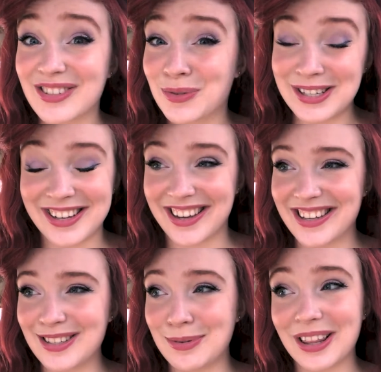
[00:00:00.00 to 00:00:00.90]
one
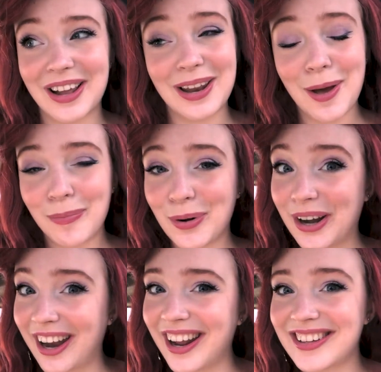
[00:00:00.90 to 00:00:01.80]
does, be like, yep,
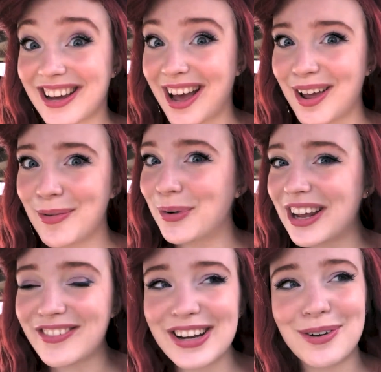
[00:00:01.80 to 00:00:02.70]
okay, time,
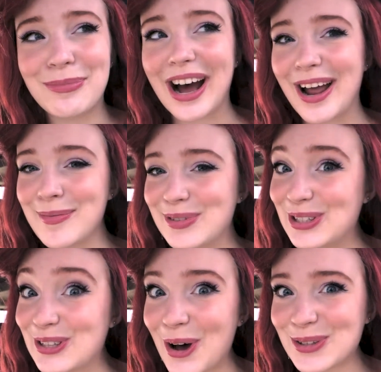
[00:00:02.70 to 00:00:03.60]
waving goodbye,
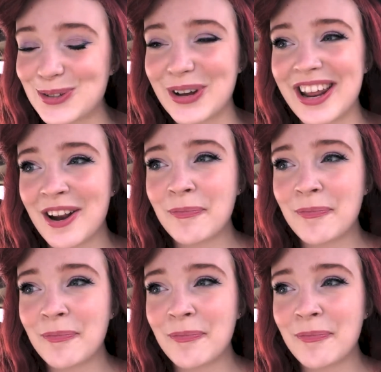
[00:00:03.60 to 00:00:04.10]
so sweet.